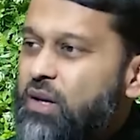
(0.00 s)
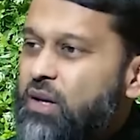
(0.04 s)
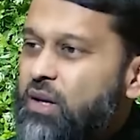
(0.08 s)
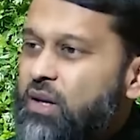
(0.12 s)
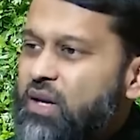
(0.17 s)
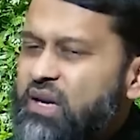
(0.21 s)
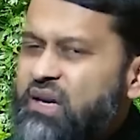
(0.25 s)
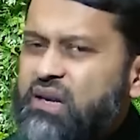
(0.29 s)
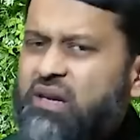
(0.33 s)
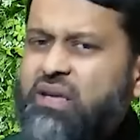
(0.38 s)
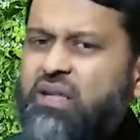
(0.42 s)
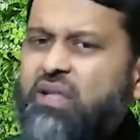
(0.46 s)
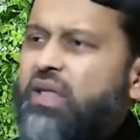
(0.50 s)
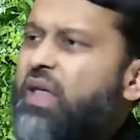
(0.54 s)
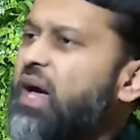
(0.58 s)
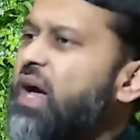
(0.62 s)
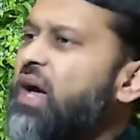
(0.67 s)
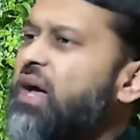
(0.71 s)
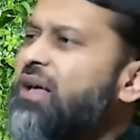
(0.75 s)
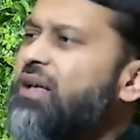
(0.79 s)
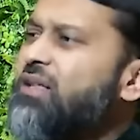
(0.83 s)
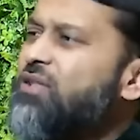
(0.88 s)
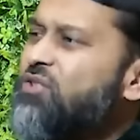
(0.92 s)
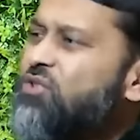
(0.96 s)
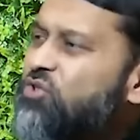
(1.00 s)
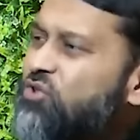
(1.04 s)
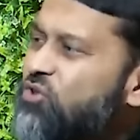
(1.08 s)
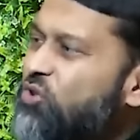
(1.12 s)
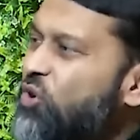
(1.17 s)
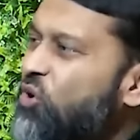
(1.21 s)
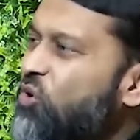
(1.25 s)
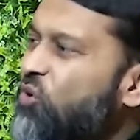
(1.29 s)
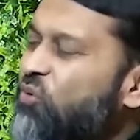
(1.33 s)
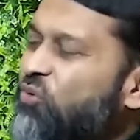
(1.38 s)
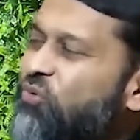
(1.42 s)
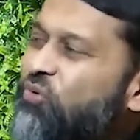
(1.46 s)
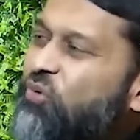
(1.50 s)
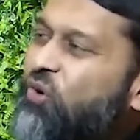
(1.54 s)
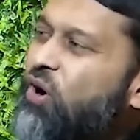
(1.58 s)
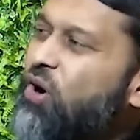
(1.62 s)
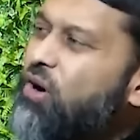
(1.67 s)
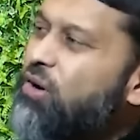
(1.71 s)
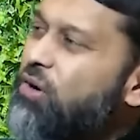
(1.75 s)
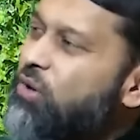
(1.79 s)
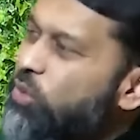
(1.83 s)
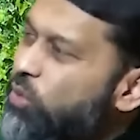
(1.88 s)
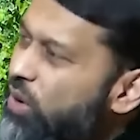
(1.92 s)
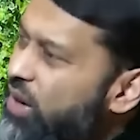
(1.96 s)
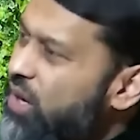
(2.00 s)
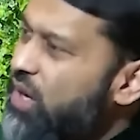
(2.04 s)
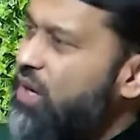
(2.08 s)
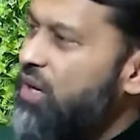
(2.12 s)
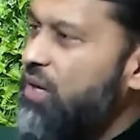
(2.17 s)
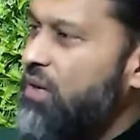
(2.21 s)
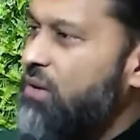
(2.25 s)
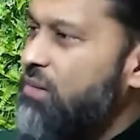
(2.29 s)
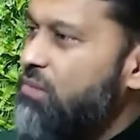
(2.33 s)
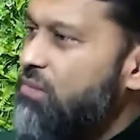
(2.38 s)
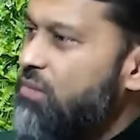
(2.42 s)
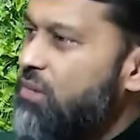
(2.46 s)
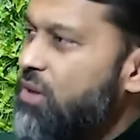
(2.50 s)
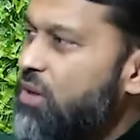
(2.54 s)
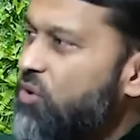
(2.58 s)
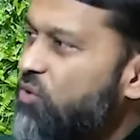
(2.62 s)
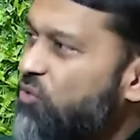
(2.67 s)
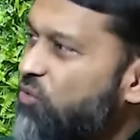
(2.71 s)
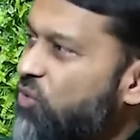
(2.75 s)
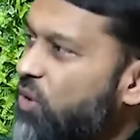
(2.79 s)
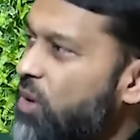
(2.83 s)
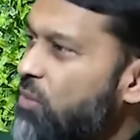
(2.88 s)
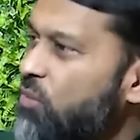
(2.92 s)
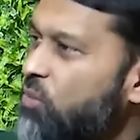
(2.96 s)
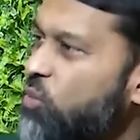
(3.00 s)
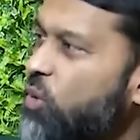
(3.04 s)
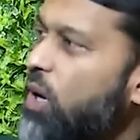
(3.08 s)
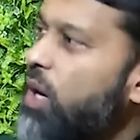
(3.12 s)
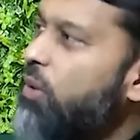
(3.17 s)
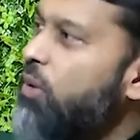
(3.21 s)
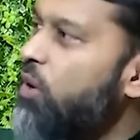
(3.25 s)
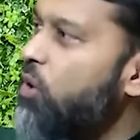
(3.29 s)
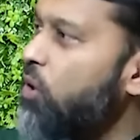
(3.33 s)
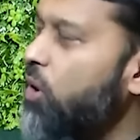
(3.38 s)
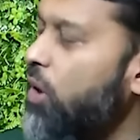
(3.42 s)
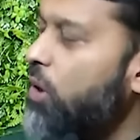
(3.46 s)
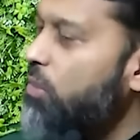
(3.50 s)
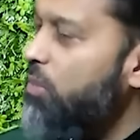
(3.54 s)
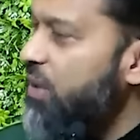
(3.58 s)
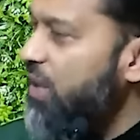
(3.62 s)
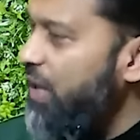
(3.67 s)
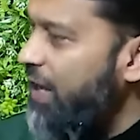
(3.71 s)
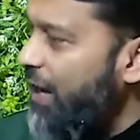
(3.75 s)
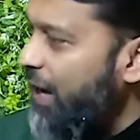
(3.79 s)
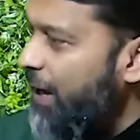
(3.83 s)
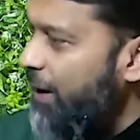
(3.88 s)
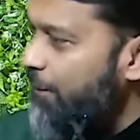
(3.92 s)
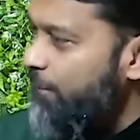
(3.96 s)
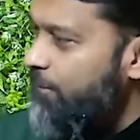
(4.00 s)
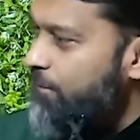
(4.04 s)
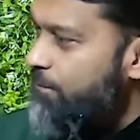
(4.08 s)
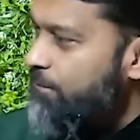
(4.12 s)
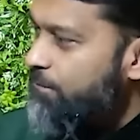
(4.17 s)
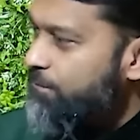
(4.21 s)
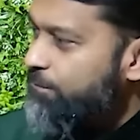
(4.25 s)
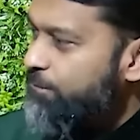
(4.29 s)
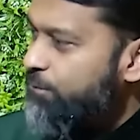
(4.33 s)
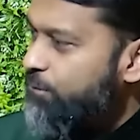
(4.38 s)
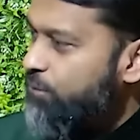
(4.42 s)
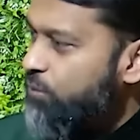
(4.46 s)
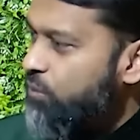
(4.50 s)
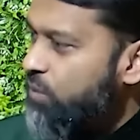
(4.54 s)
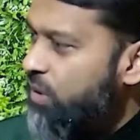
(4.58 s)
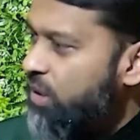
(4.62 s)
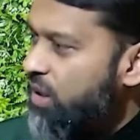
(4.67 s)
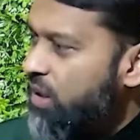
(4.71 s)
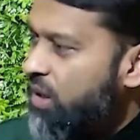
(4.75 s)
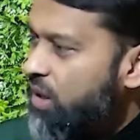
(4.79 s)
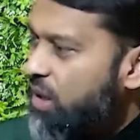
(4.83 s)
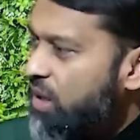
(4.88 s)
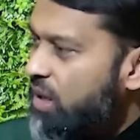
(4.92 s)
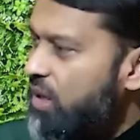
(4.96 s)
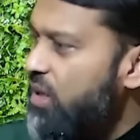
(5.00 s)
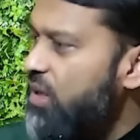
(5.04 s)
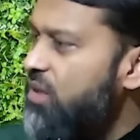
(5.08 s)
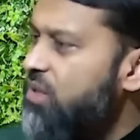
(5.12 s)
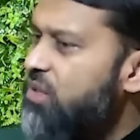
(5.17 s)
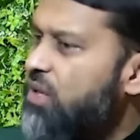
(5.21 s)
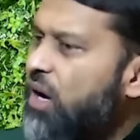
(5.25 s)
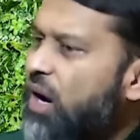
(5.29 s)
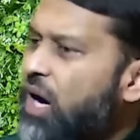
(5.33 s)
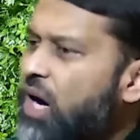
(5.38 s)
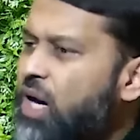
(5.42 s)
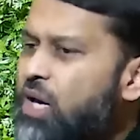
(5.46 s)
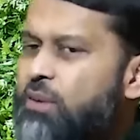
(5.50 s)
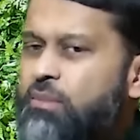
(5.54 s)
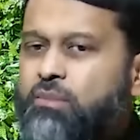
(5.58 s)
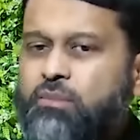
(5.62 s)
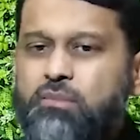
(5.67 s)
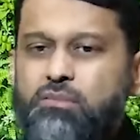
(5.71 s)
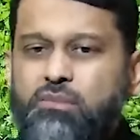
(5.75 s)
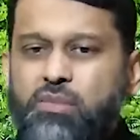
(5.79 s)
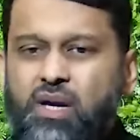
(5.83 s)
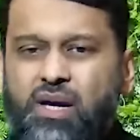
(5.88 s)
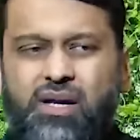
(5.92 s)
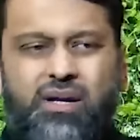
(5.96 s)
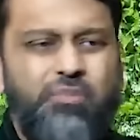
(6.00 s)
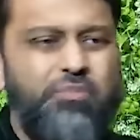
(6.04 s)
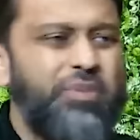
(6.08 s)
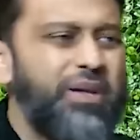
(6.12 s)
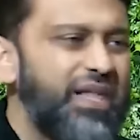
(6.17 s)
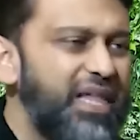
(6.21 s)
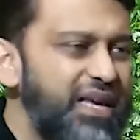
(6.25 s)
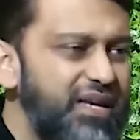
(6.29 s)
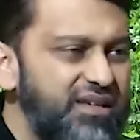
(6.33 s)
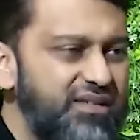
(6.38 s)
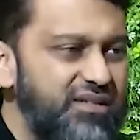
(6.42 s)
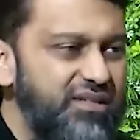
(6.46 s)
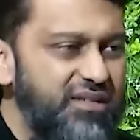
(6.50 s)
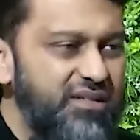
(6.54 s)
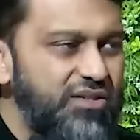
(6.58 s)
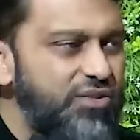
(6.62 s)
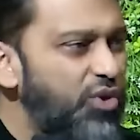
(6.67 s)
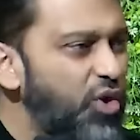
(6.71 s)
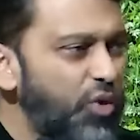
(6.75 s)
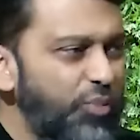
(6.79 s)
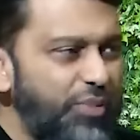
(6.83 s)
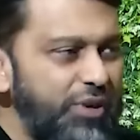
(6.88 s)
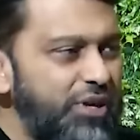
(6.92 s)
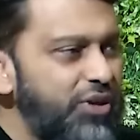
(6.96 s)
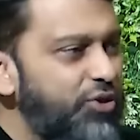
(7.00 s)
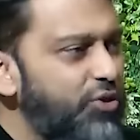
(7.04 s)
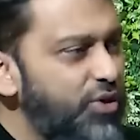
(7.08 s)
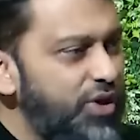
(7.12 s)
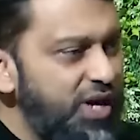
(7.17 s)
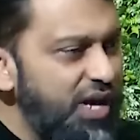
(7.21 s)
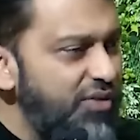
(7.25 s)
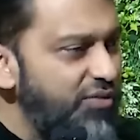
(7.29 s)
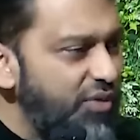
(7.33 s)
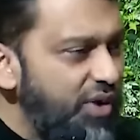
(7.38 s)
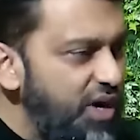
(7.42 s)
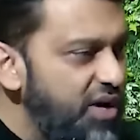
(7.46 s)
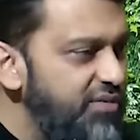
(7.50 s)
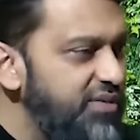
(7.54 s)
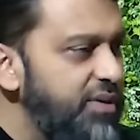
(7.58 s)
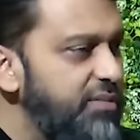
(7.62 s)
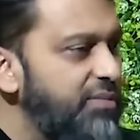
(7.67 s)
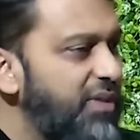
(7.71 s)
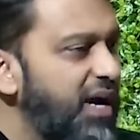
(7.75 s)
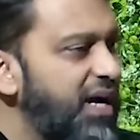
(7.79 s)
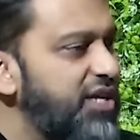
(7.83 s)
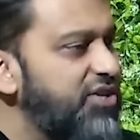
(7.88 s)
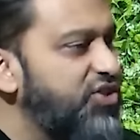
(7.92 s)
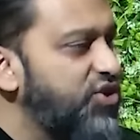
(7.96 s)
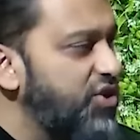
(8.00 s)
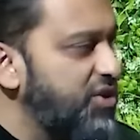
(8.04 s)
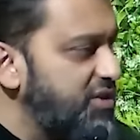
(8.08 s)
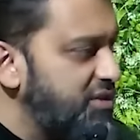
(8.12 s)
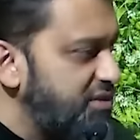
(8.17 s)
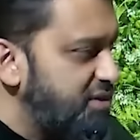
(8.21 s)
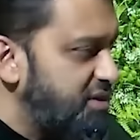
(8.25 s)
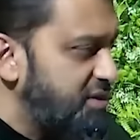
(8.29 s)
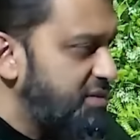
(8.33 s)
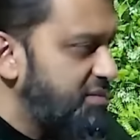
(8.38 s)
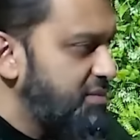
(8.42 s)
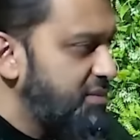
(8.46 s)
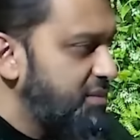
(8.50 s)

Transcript: in a land so far away from where it all began, in a time and a place nobody could ever have imagined.